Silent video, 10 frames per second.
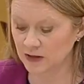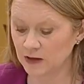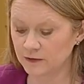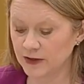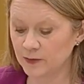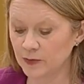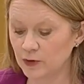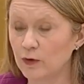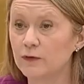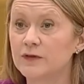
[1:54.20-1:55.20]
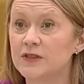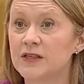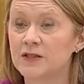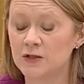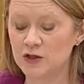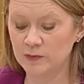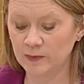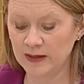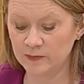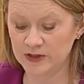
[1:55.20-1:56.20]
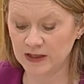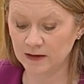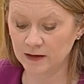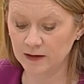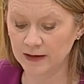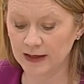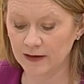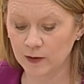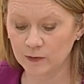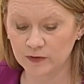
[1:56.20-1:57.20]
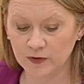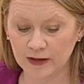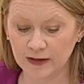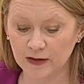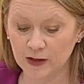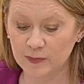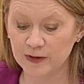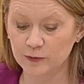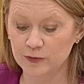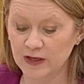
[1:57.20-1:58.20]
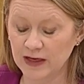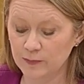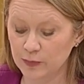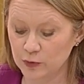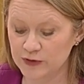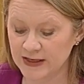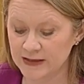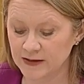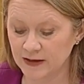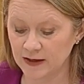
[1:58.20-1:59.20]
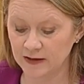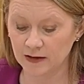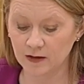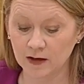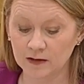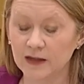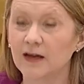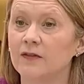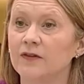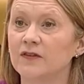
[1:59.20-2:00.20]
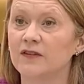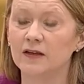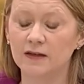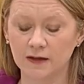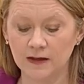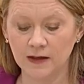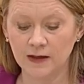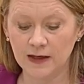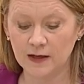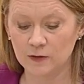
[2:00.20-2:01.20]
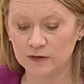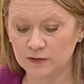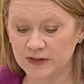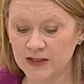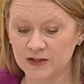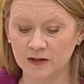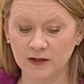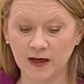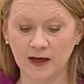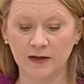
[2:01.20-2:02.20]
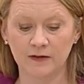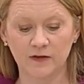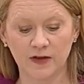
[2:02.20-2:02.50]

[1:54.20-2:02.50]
have a number of decisions to be made, particularly around the appeals process. They are currently undertaking consultation and